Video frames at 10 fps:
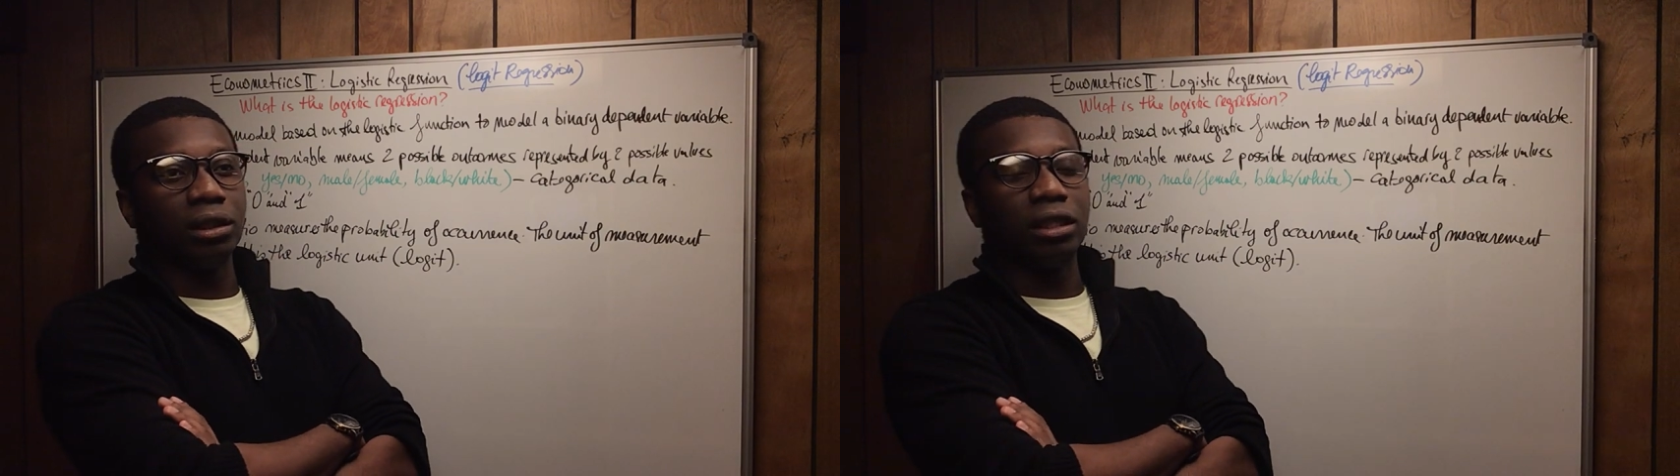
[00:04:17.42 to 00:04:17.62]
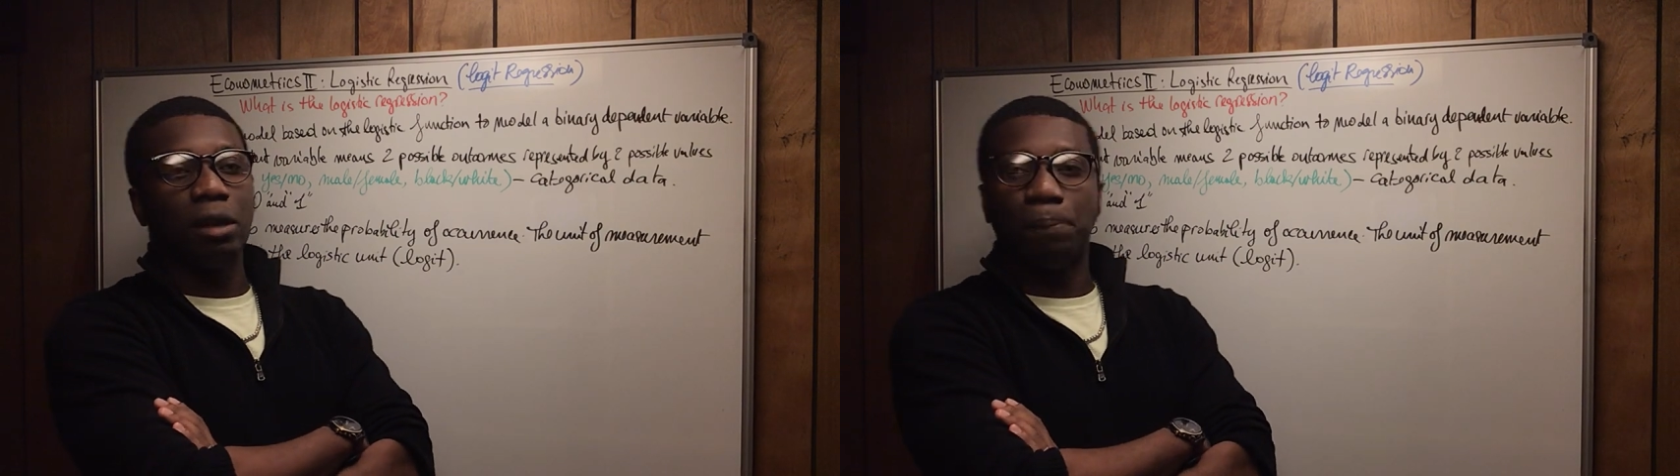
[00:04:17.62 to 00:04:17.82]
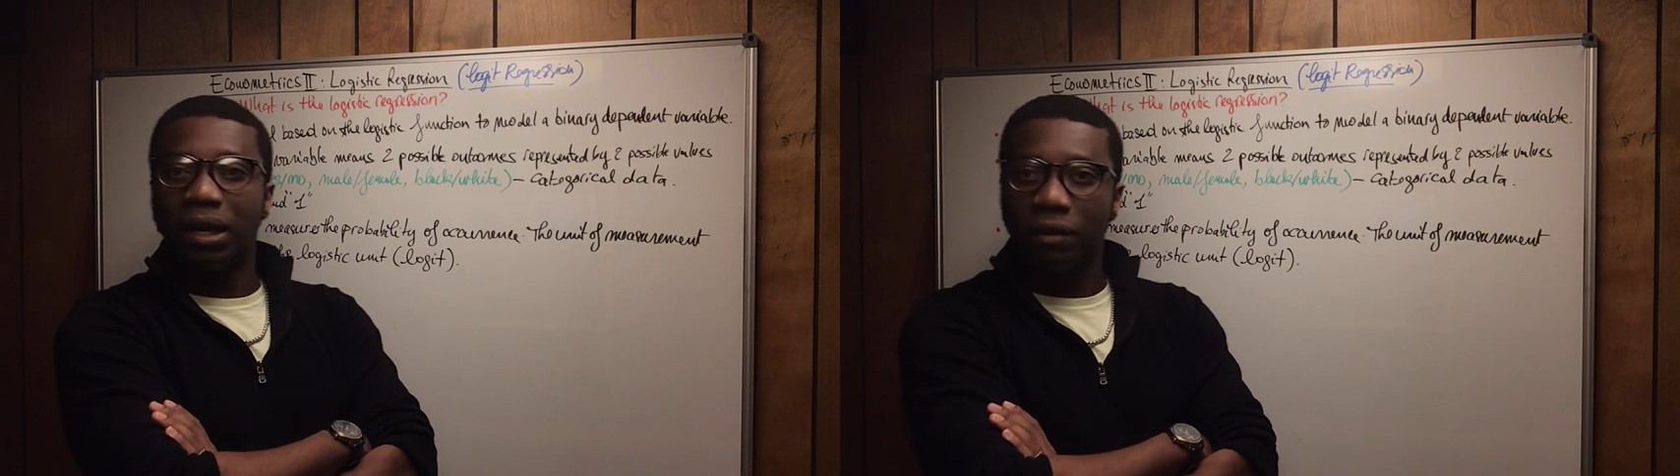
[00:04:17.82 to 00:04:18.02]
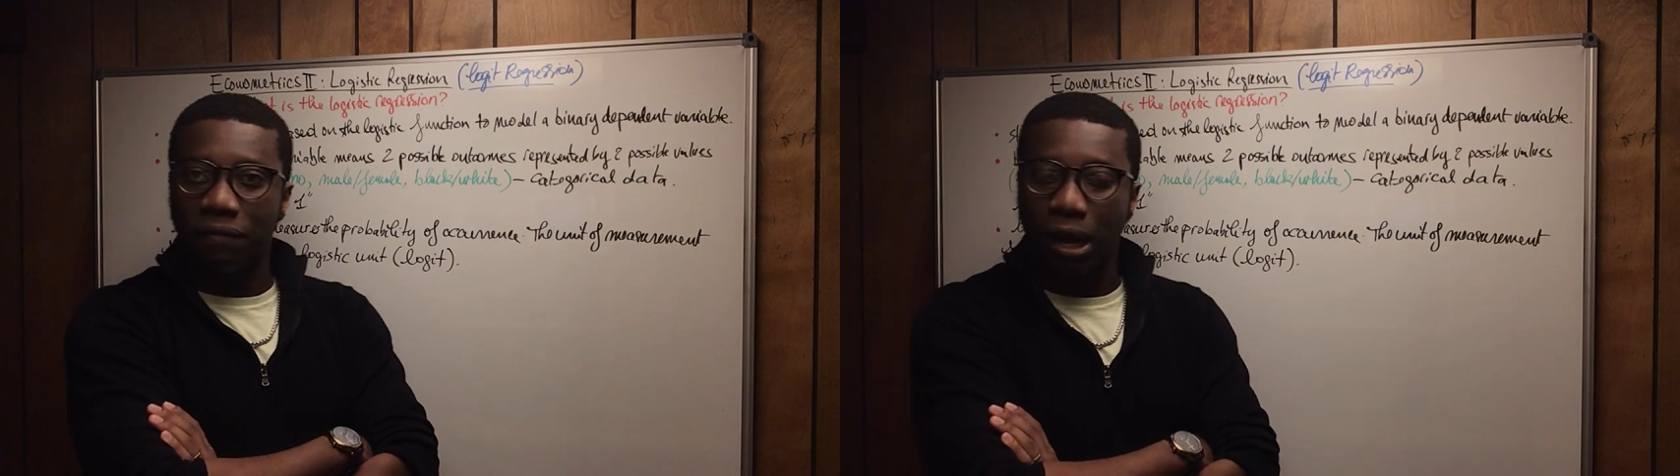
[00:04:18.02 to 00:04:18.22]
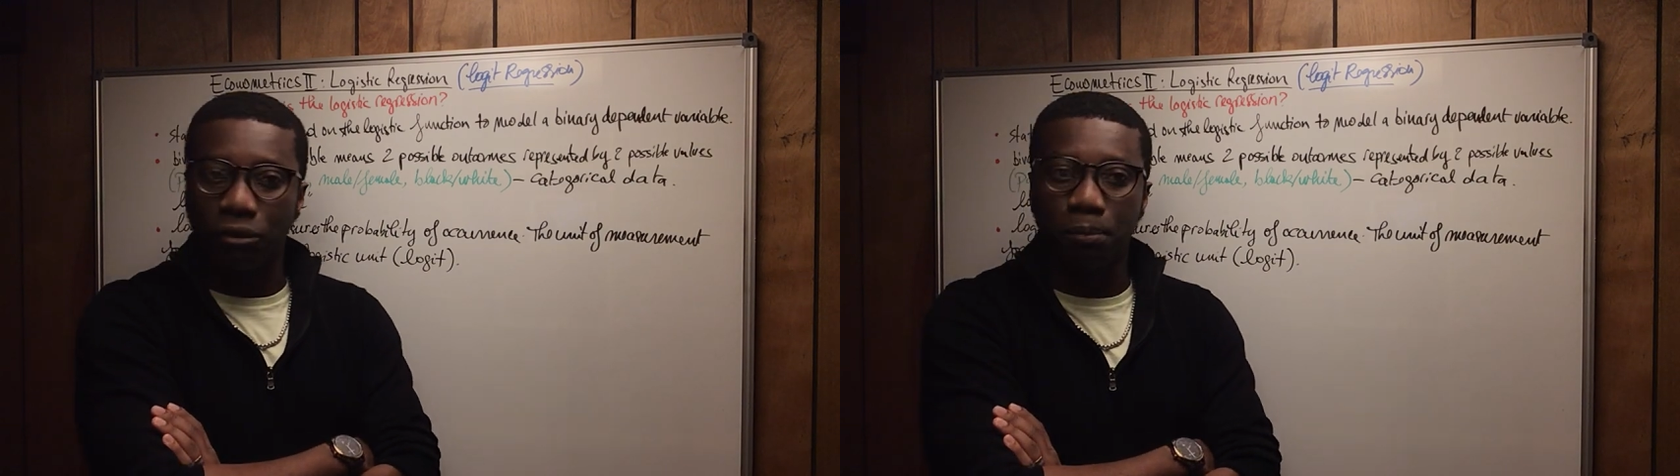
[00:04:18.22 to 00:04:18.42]
independent
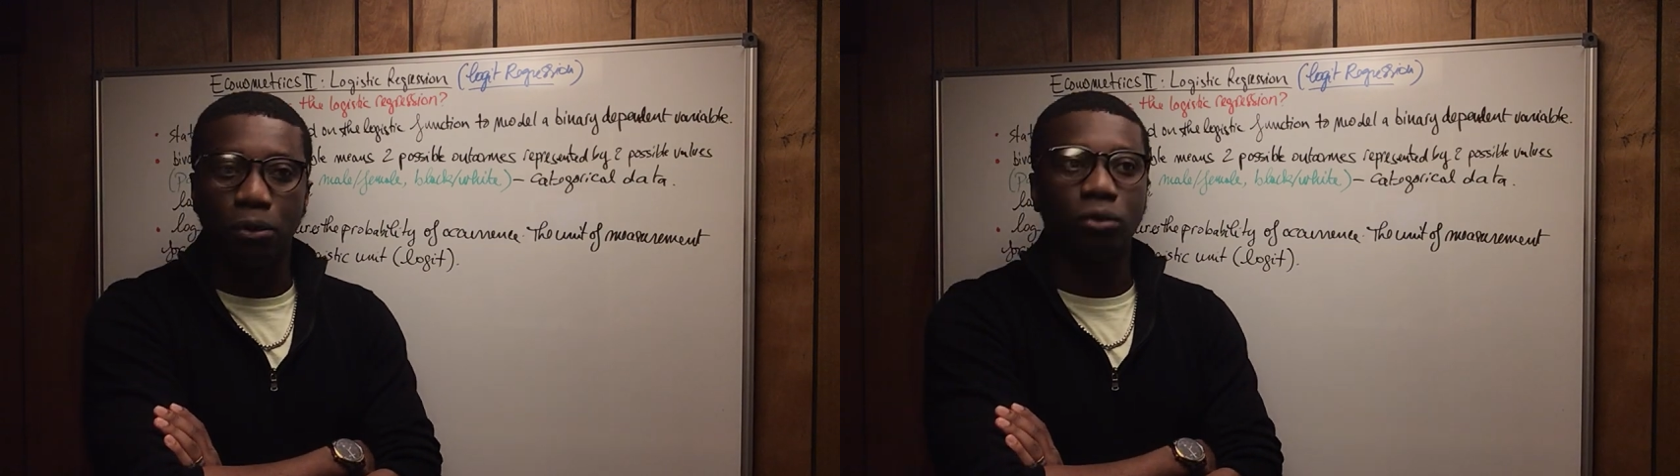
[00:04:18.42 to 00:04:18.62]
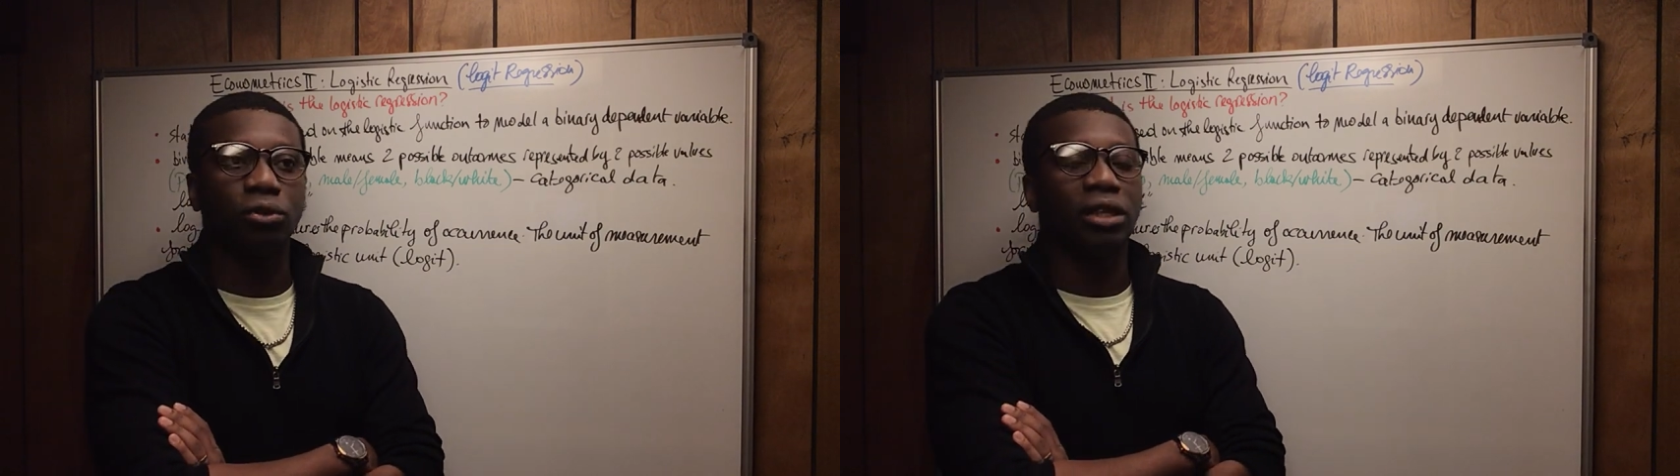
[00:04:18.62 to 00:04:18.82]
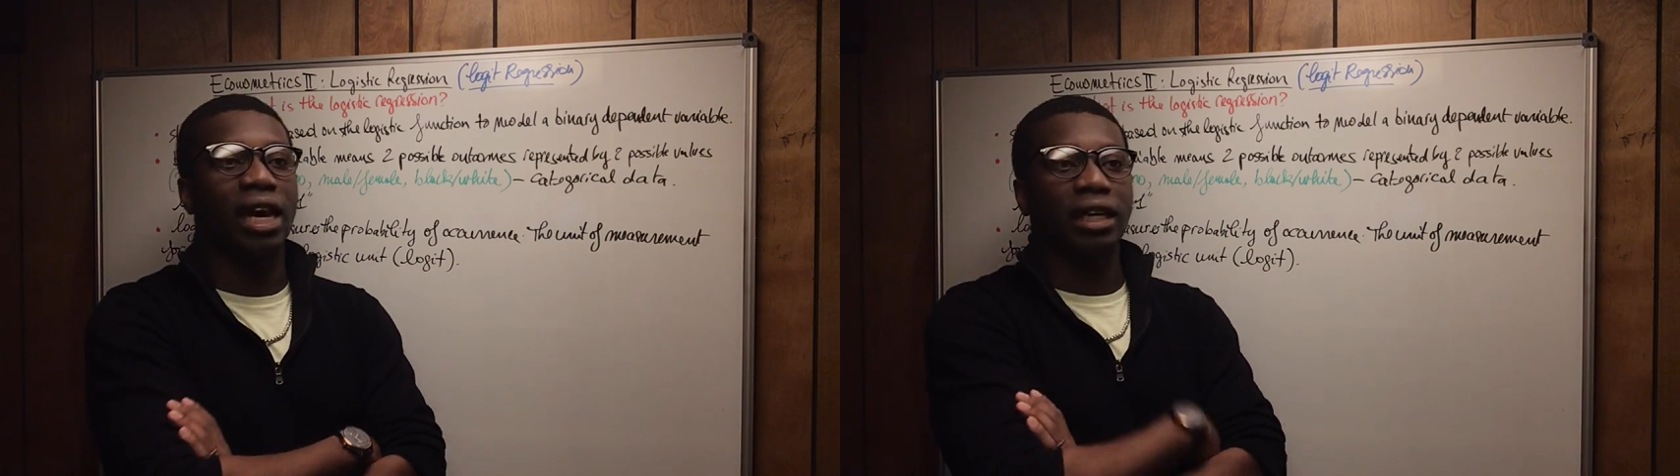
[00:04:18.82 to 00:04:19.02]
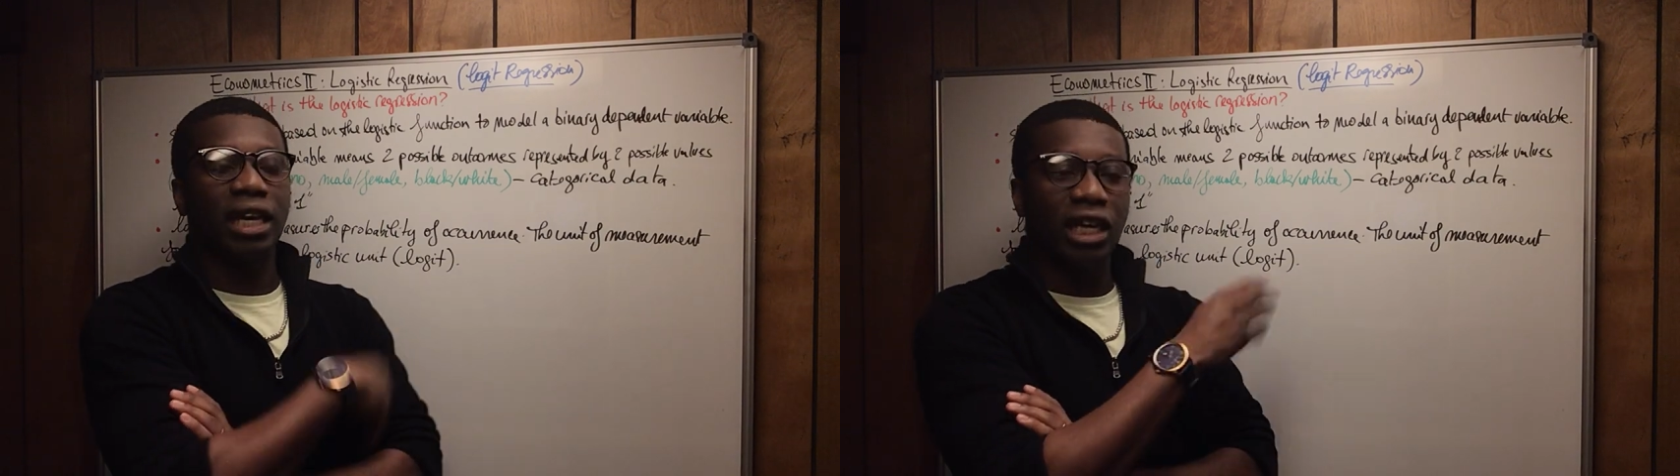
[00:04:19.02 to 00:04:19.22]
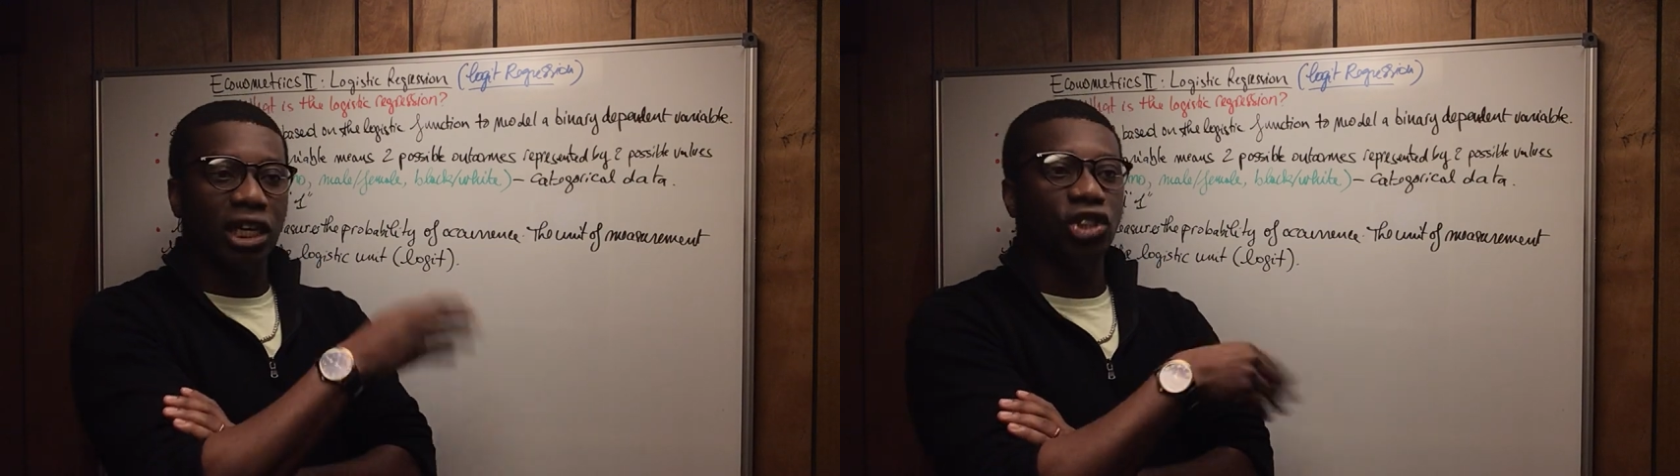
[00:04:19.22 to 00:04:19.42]
variables like
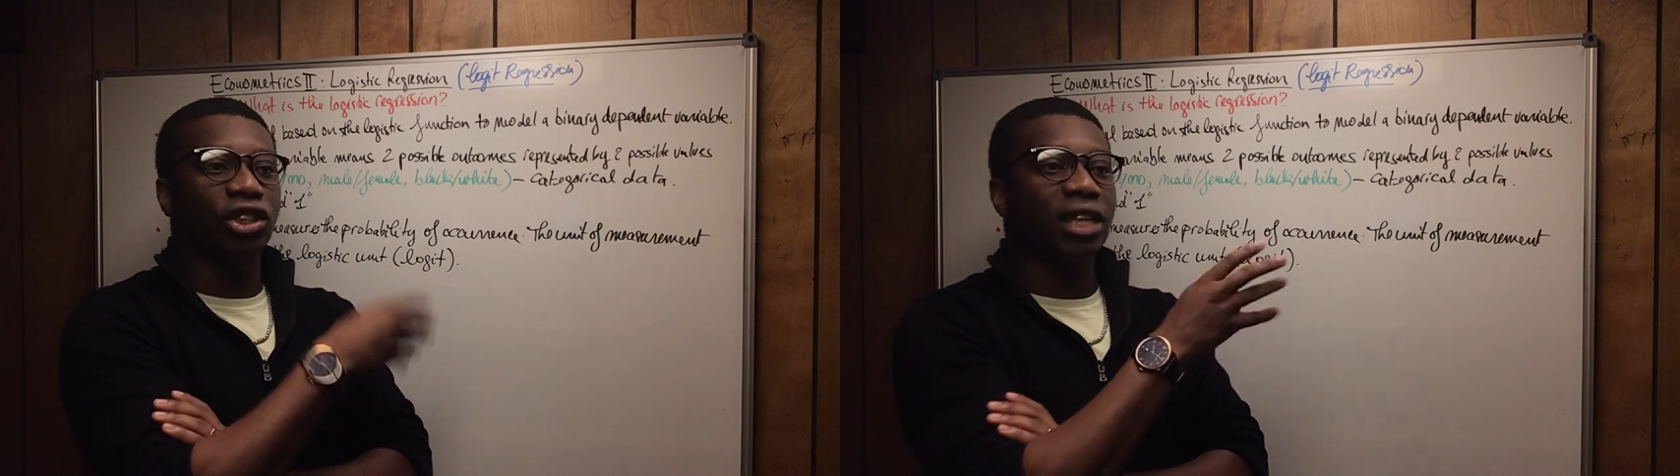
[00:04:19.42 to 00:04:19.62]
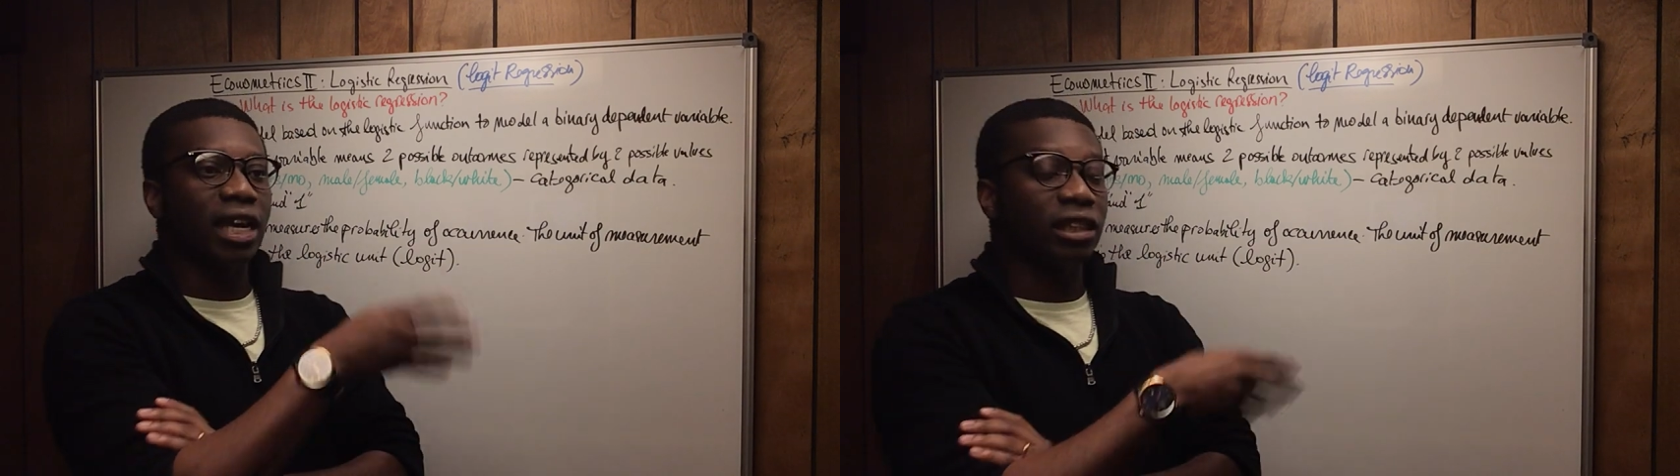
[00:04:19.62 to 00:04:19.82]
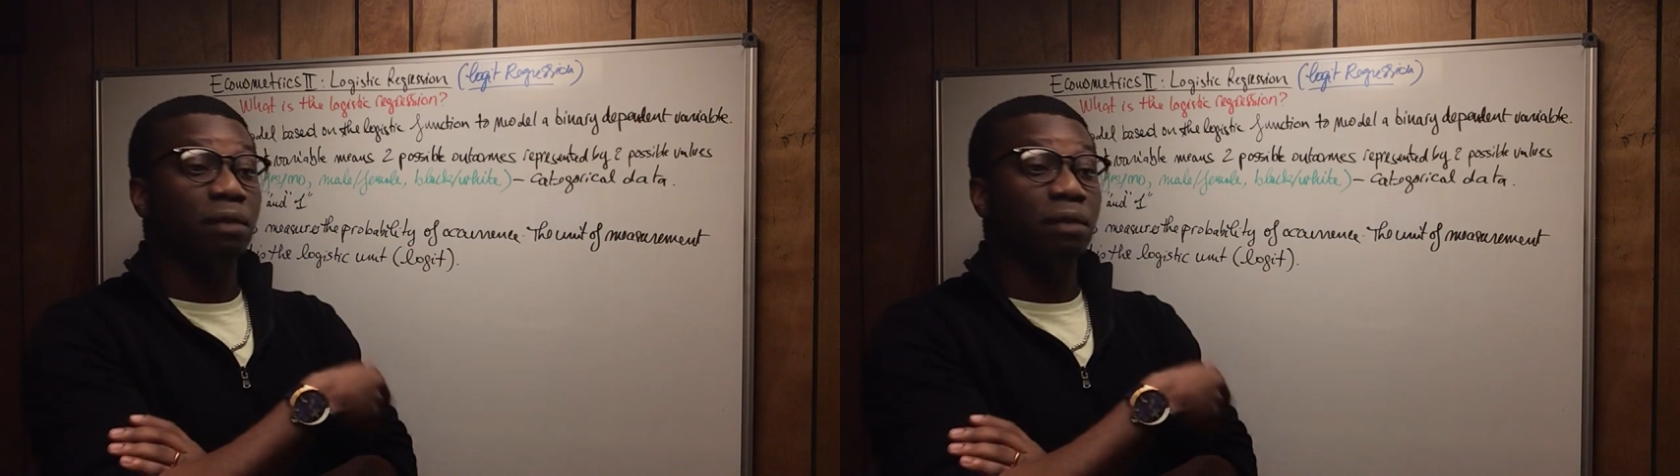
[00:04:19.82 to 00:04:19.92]
age, sex,